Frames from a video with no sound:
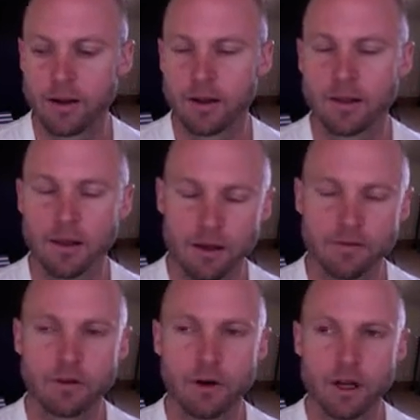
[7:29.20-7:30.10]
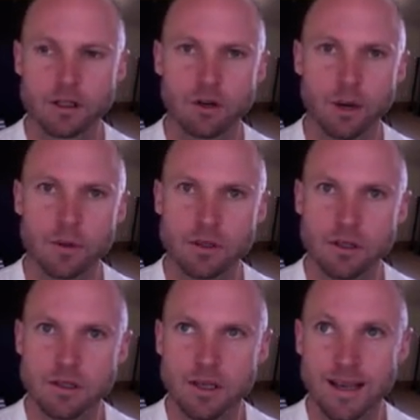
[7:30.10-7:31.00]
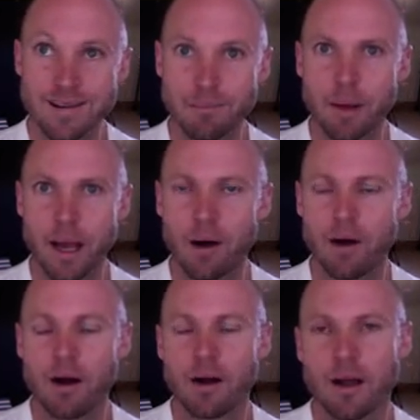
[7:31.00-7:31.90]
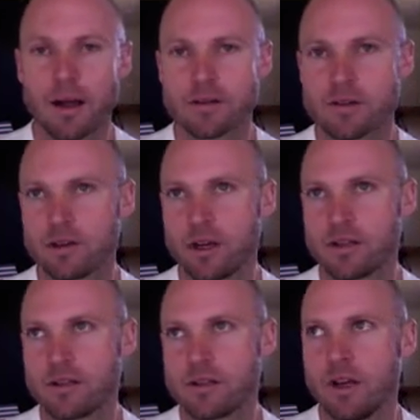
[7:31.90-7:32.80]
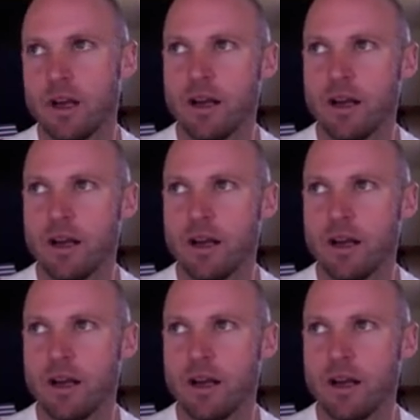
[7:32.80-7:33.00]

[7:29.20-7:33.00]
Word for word: the left to right discrepancies in power exercises.